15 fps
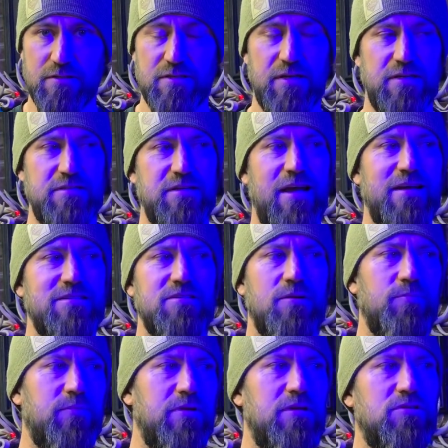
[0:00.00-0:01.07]
And it's not
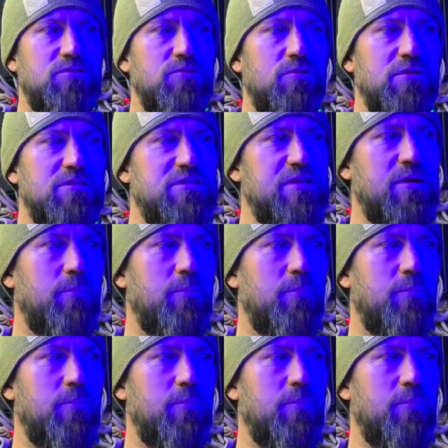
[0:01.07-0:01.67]
something that you can sit